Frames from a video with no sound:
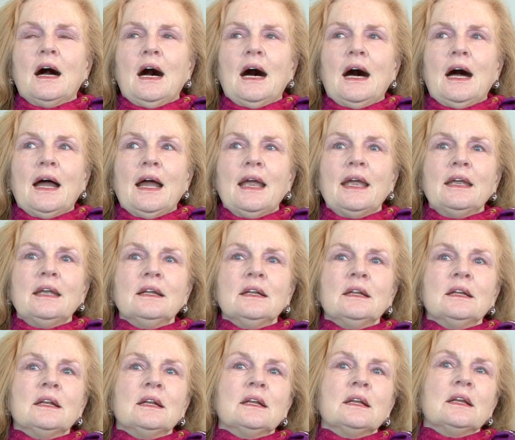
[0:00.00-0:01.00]
I
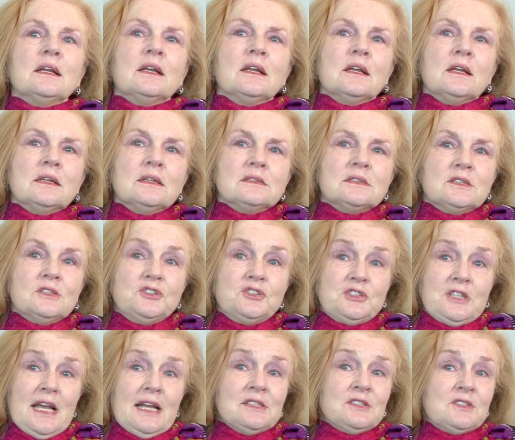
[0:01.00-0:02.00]

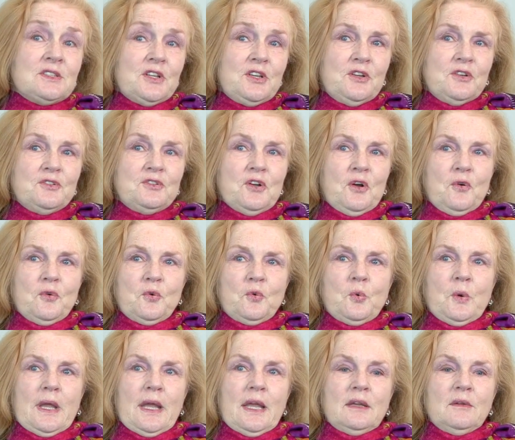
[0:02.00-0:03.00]
suggest that you don't
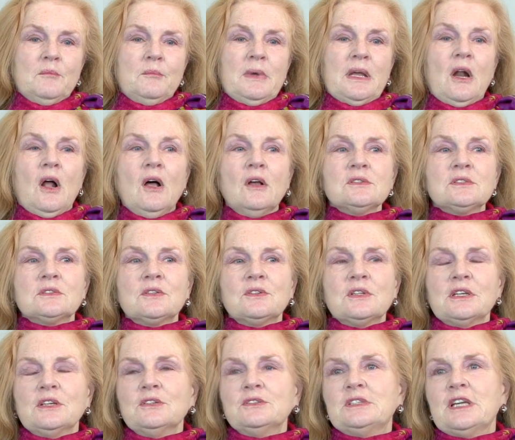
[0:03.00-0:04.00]
quit, but also
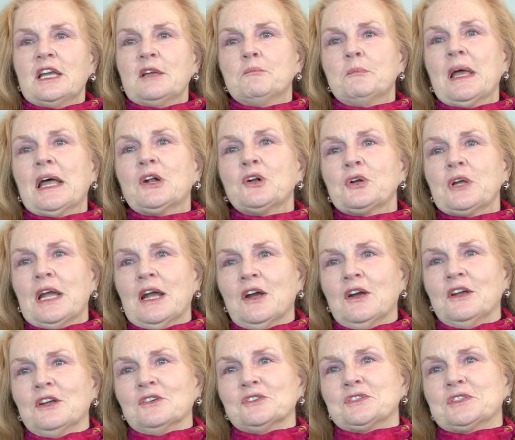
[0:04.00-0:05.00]
that you take better
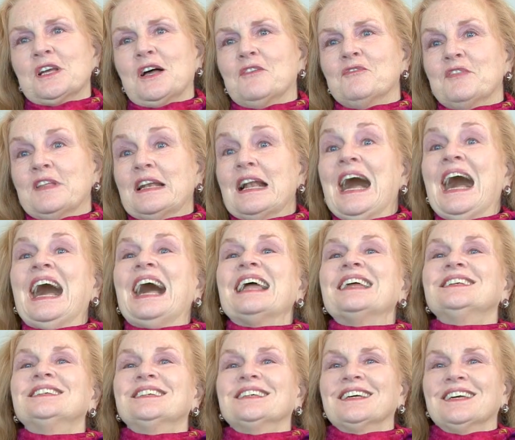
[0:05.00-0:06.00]
care of yourself than
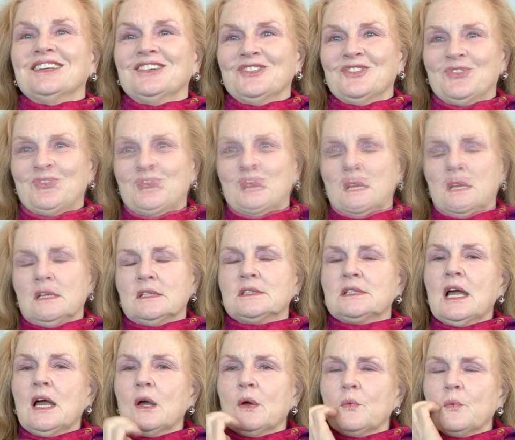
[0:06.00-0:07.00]
I did.
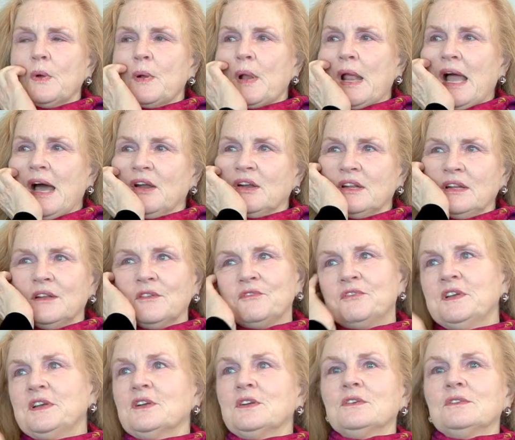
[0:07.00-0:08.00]
So how did it
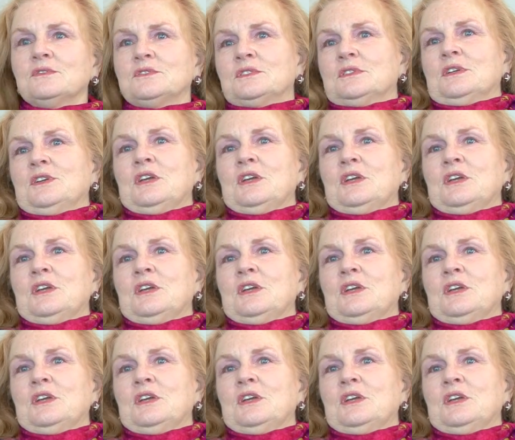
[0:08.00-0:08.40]
feel,